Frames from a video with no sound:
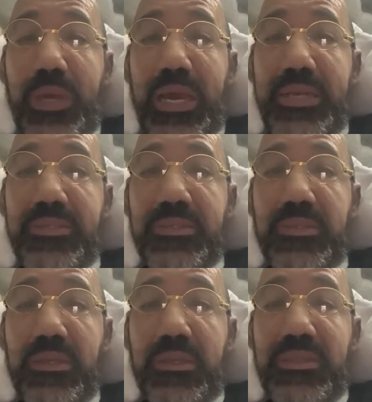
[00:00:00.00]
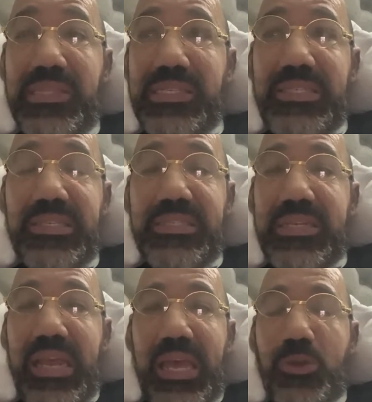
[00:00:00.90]
guys. This is
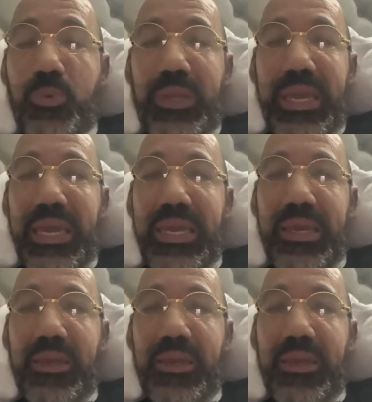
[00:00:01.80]
not okay.